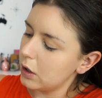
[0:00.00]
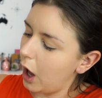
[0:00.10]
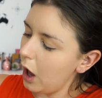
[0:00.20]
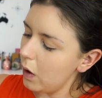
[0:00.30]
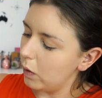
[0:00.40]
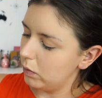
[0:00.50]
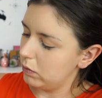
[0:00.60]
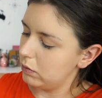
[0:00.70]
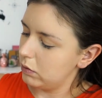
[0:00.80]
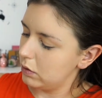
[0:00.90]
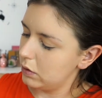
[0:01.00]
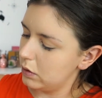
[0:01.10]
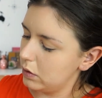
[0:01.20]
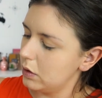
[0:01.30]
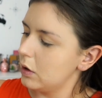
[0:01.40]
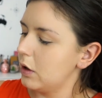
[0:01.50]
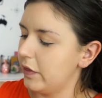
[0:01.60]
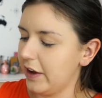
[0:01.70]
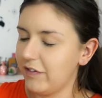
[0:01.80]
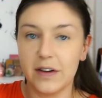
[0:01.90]
Oh.
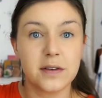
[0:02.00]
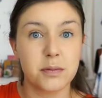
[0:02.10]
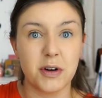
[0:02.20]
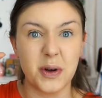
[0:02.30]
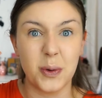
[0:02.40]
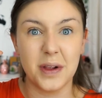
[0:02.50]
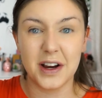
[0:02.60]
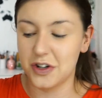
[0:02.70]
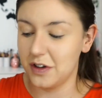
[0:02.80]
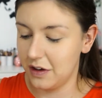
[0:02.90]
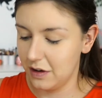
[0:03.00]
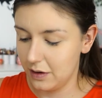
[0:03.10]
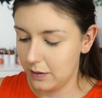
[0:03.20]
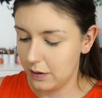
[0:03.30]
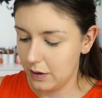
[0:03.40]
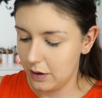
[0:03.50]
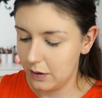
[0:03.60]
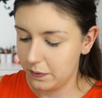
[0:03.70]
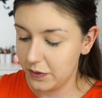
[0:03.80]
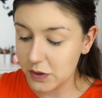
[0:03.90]
That feels pretty cool actually.
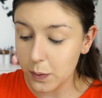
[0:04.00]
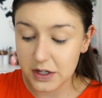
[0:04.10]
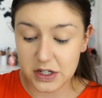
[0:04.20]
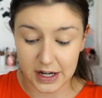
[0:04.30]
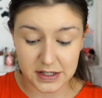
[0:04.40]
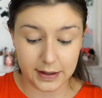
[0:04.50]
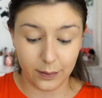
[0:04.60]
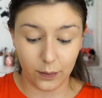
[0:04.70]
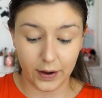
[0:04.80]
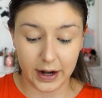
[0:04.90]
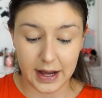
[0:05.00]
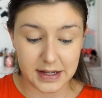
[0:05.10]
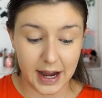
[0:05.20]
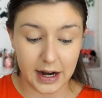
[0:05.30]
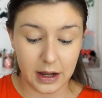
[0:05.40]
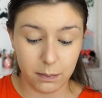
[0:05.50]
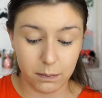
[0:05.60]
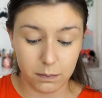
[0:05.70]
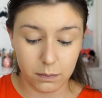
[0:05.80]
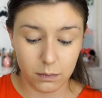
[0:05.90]
This one doesn't look like it has any
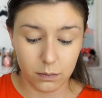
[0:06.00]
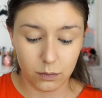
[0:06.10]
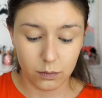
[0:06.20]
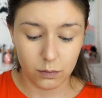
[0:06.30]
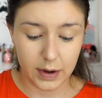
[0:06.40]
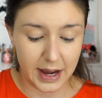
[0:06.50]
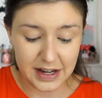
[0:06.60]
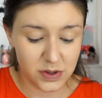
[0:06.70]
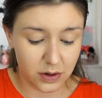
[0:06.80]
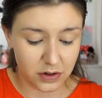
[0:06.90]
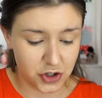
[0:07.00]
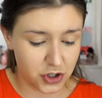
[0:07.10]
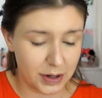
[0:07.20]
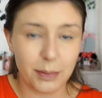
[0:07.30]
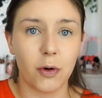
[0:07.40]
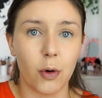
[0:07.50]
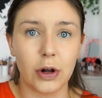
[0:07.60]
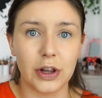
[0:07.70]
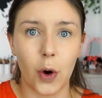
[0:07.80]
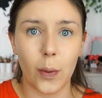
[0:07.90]
sort of shimmer or
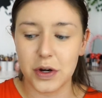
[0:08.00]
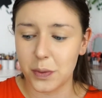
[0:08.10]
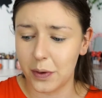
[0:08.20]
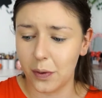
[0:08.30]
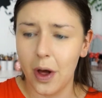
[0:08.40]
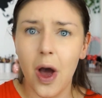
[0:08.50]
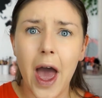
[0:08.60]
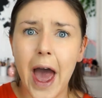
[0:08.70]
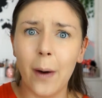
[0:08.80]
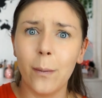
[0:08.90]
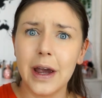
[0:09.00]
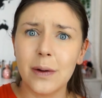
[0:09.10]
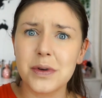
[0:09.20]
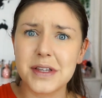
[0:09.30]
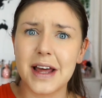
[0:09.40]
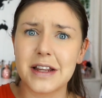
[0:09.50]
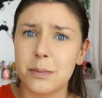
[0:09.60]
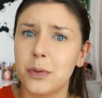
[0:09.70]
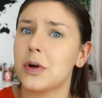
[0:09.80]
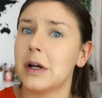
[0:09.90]
glow into it at all. How weird was that to
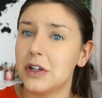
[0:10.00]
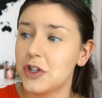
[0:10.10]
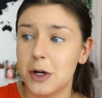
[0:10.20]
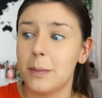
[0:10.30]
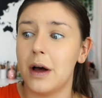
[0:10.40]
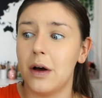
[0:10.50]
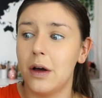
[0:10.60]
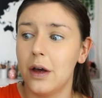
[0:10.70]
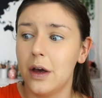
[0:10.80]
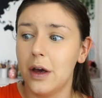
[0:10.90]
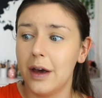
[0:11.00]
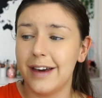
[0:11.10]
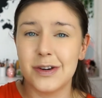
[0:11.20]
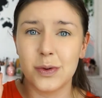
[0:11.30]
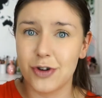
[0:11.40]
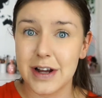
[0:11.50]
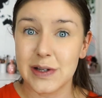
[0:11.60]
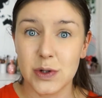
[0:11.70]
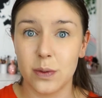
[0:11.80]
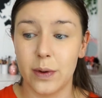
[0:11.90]
put shimmer into a
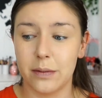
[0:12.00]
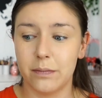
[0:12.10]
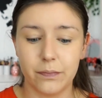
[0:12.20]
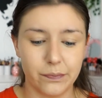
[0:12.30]
translucent one?